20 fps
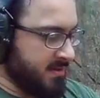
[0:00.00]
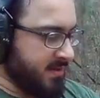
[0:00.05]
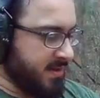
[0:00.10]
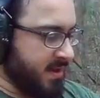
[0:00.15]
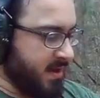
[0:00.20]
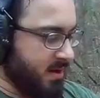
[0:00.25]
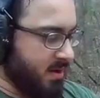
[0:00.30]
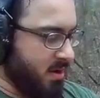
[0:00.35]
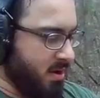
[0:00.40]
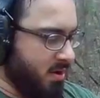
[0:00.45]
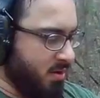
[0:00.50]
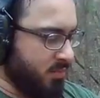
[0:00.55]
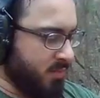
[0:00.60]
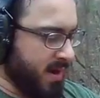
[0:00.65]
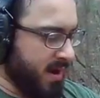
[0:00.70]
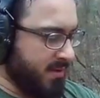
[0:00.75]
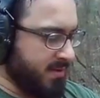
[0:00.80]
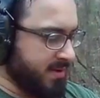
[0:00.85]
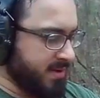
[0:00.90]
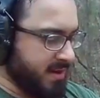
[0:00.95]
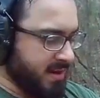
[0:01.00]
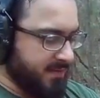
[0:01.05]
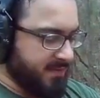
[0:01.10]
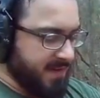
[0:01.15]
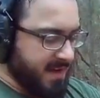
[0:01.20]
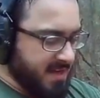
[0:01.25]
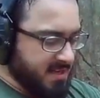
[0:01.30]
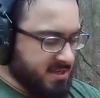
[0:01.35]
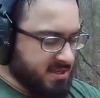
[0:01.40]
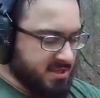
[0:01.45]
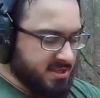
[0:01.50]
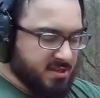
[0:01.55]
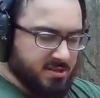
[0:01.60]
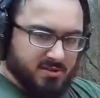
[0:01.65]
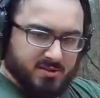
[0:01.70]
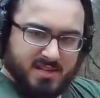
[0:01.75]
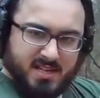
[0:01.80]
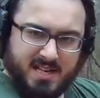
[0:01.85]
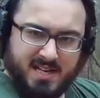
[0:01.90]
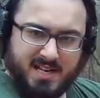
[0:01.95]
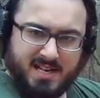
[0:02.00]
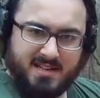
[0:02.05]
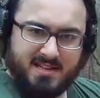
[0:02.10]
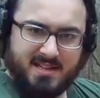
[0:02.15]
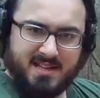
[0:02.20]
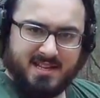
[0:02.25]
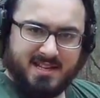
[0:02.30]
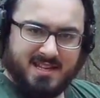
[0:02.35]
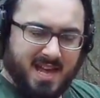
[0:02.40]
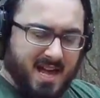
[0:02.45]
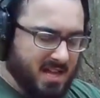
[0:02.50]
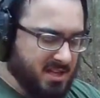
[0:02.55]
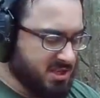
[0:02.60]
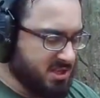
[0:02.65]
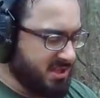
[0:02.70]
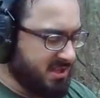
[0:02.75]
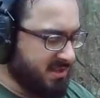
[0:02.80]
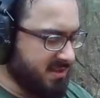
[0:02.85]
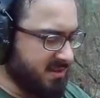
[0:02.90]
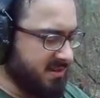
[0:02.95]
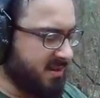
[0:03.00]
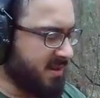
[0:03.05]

they're all rounded off edges. You don't get anything catching.